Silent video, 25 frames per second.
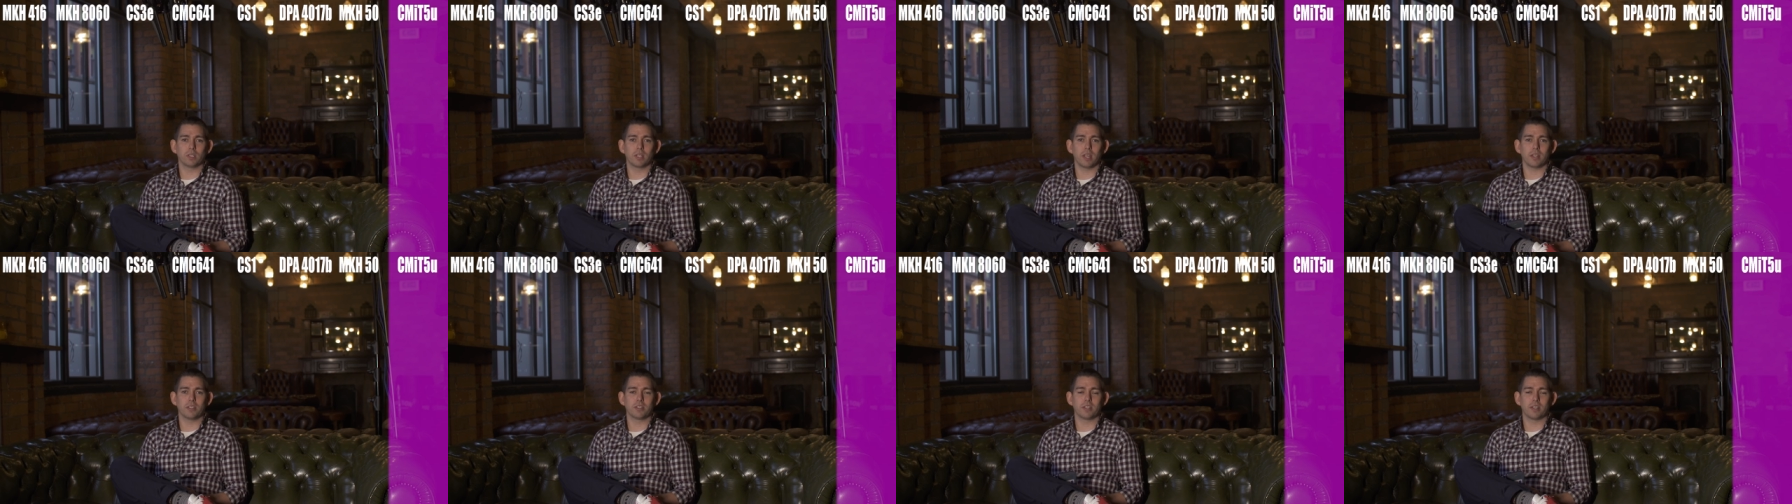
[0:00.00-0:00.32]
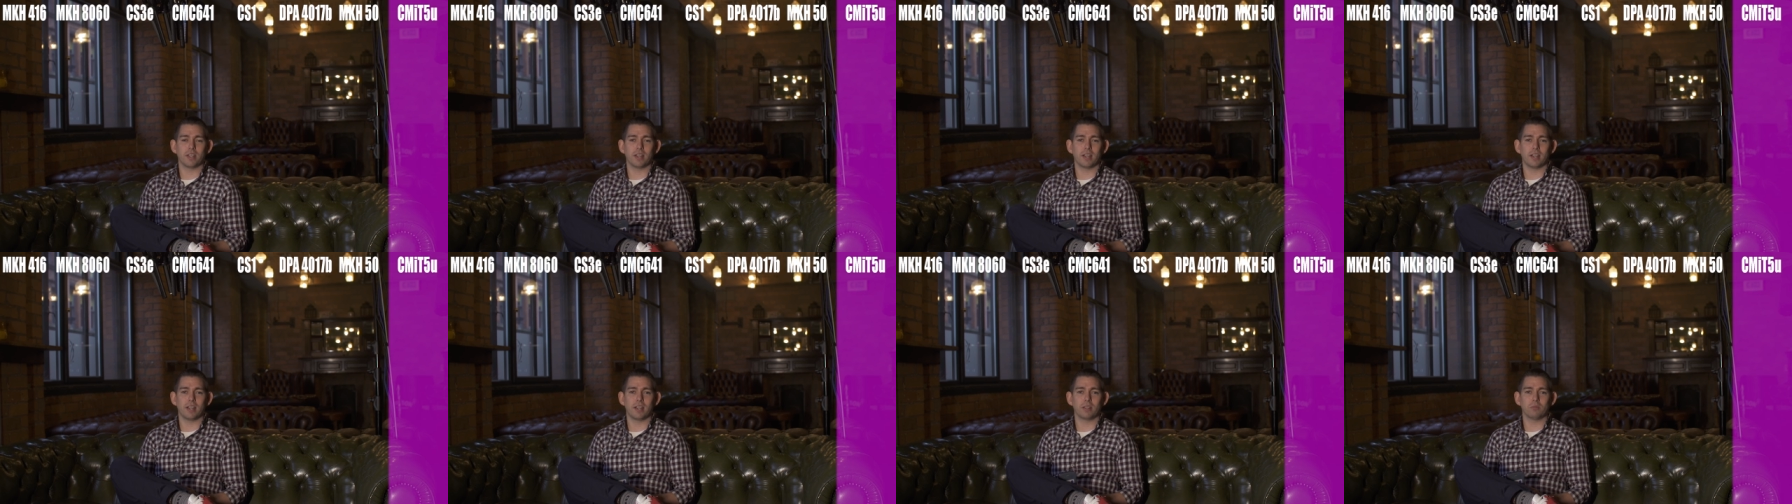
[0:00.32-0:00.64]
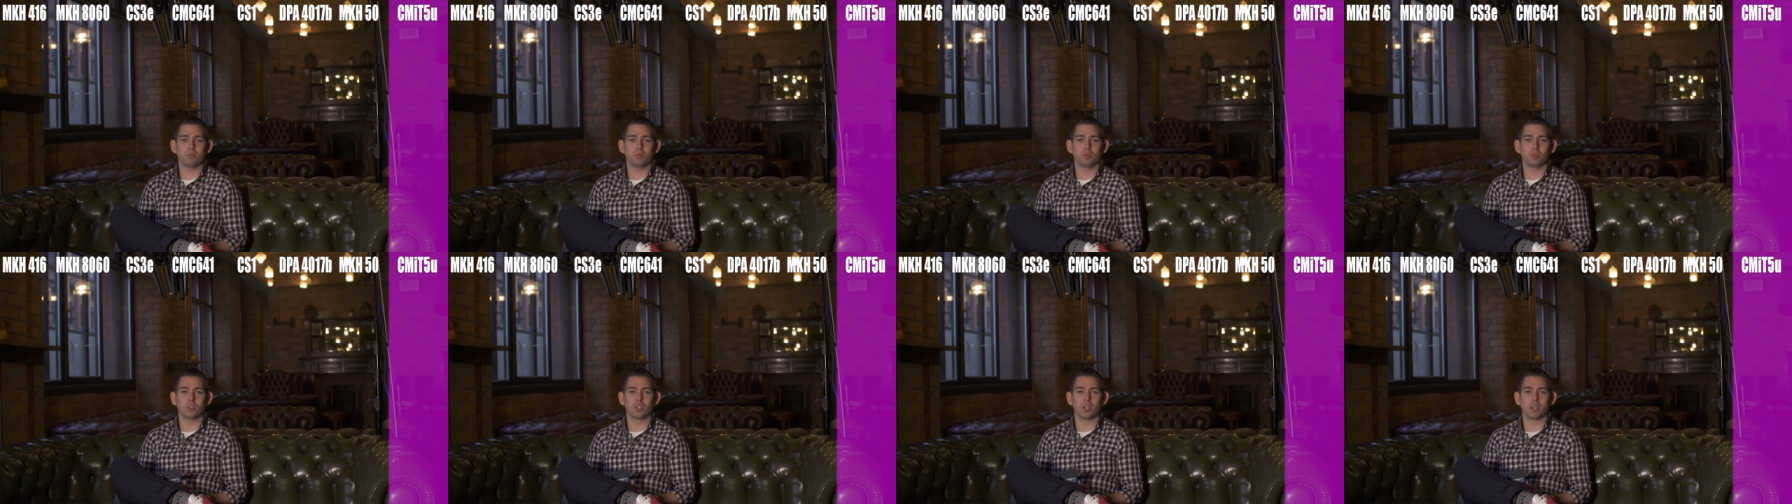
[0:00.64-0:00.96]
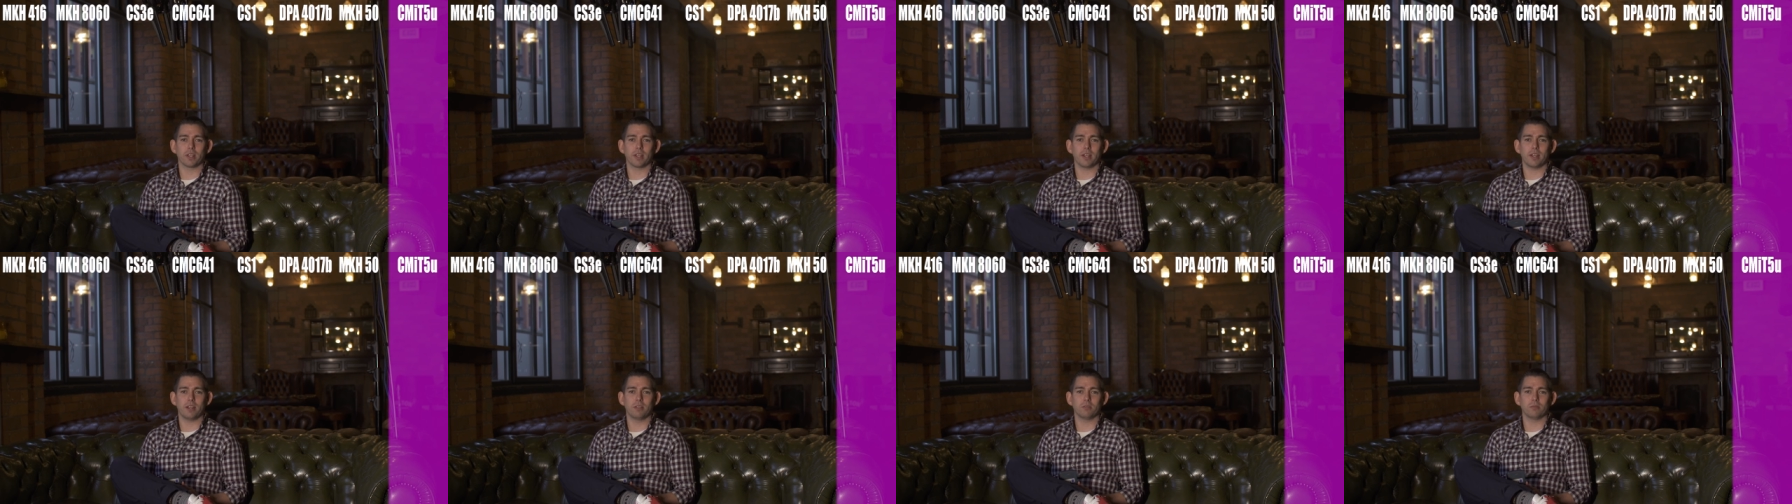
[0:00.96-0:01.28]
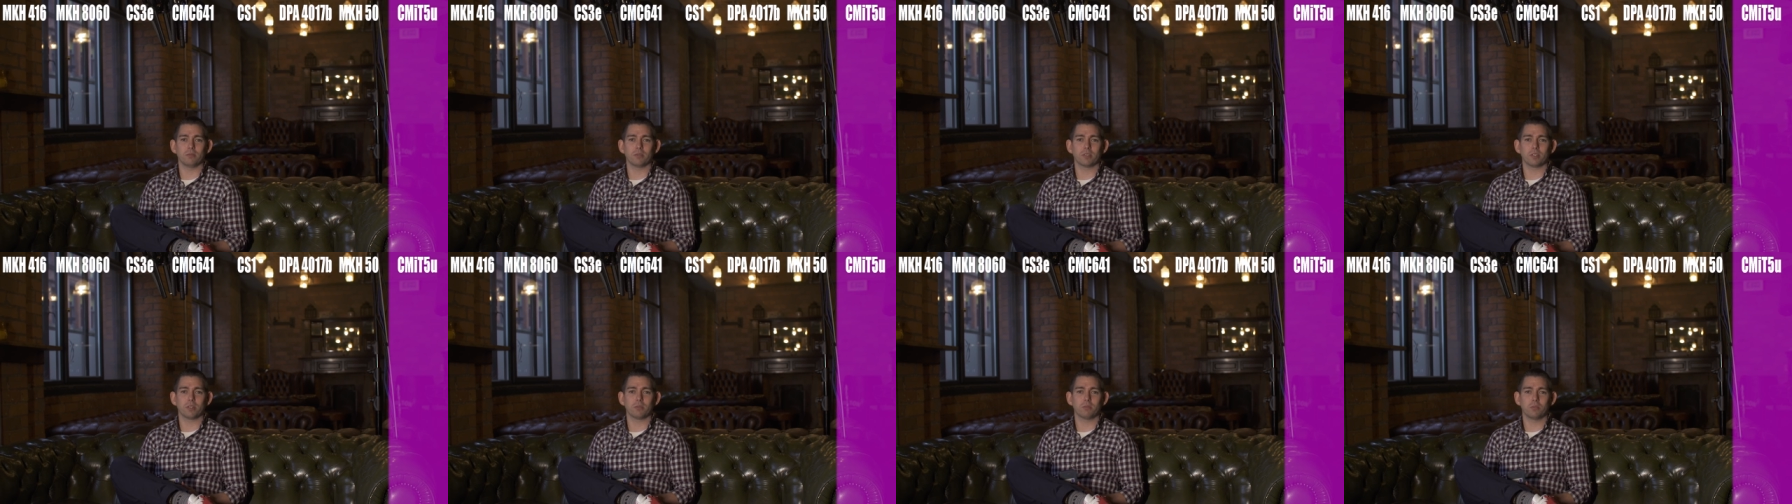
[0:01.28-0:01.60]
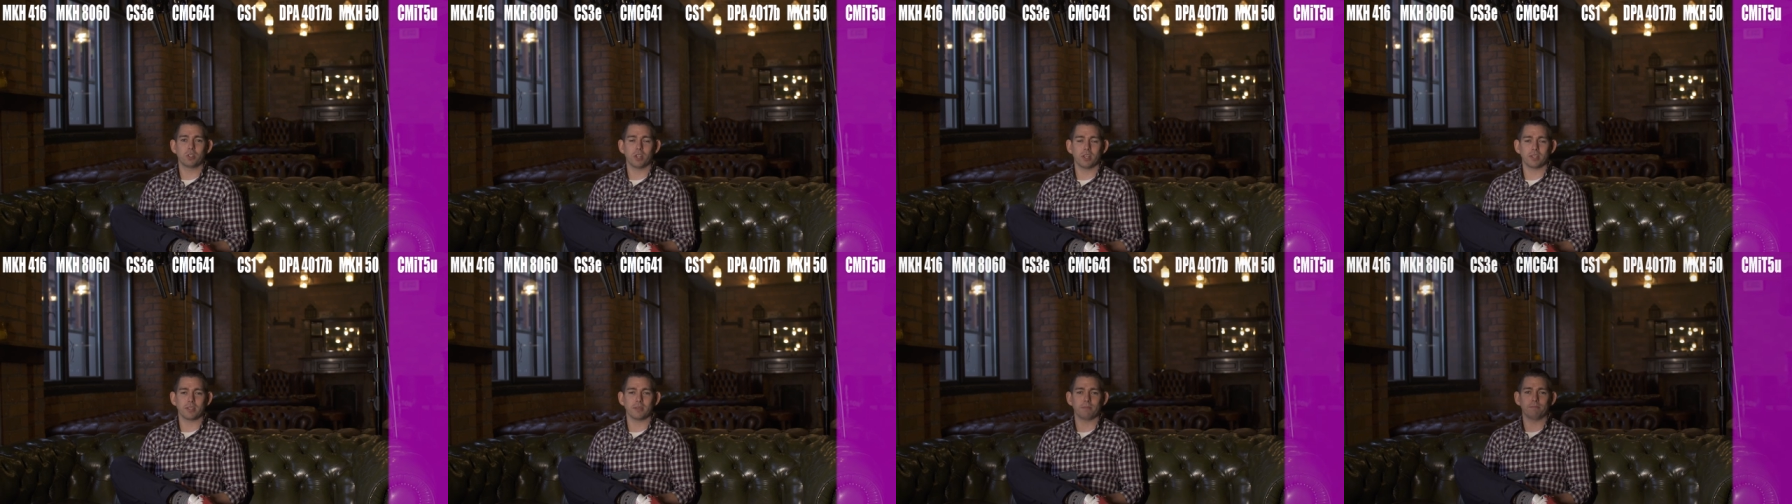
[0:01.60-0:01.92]
get to that and we'll check that out. So
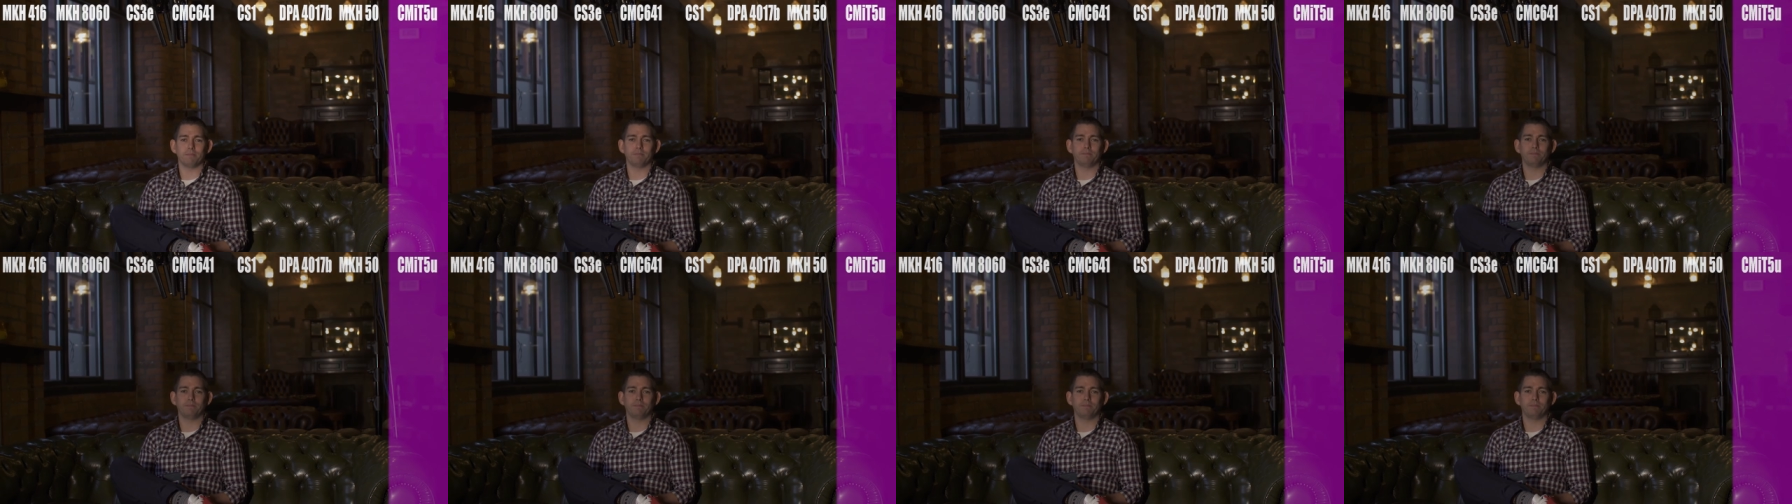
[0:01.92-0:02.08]
cheers.